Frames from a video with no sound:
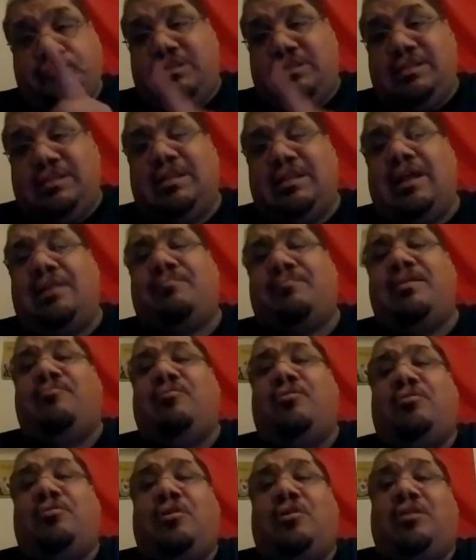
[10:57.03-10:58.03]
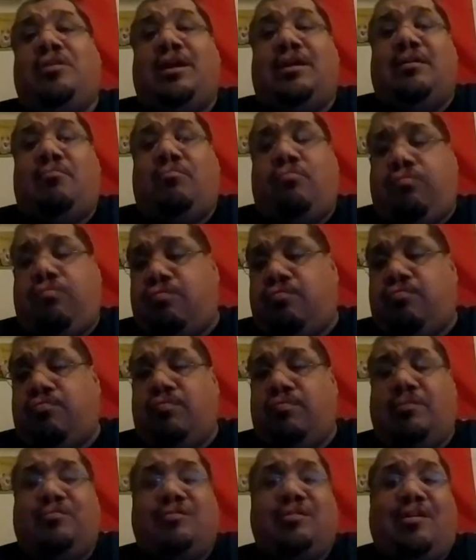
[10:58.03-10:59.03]
A lot of people don't know that.
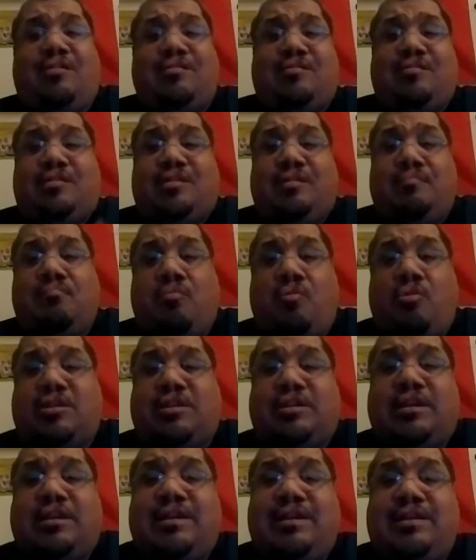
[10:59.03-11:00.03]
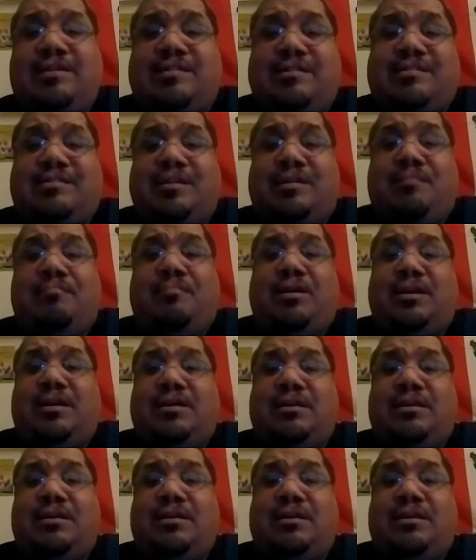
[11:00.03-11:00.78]
There was also some Portuguese and some